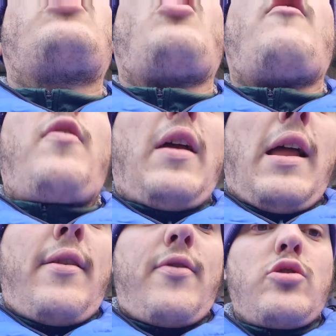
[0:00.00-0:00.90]
I don't think
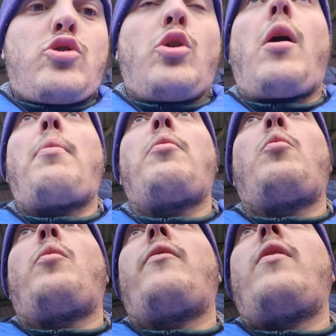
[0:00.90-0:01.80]
anything's going to
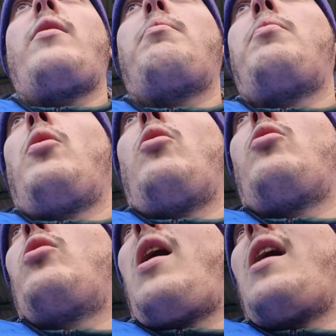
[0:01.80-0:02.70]
happen with it. But
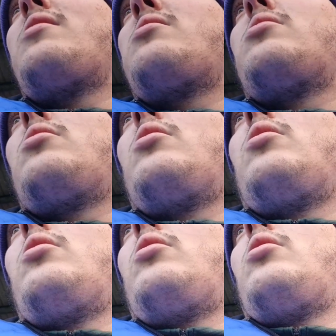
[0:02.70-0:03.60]
unless
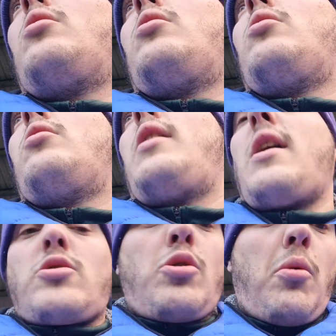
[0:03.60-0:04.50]

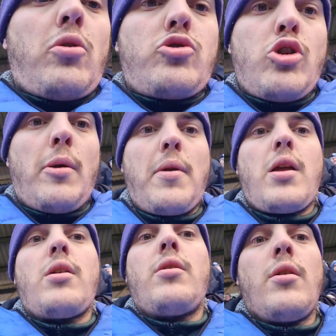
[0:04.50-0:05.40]
Ja, scoren
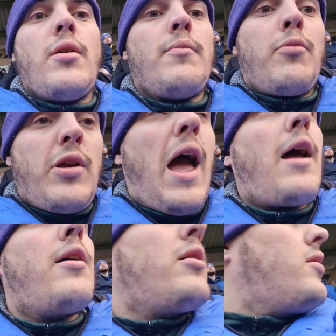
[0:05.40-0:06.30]
Traoré. We
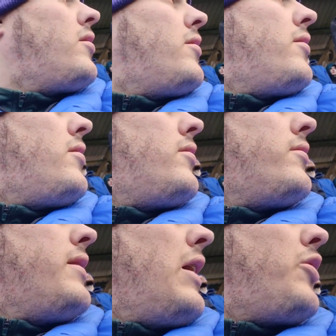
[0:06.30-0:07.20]
are
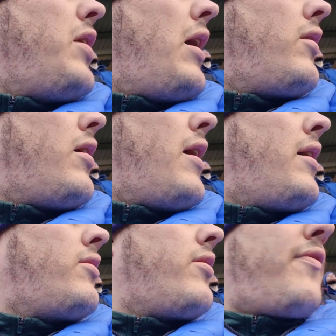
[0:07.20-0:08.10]
nil-nil
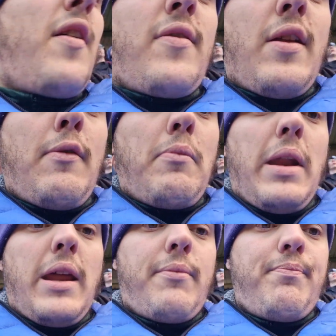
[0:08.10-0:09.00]
in the 15th
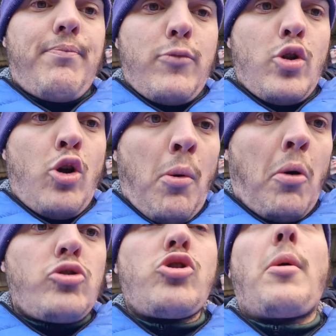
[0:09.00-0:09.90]
minute.
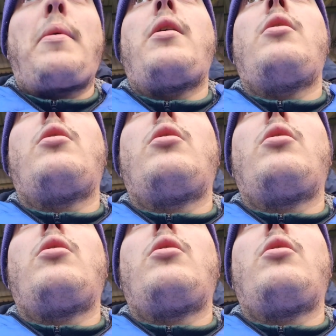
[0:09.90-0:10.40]
Come on, Traoré.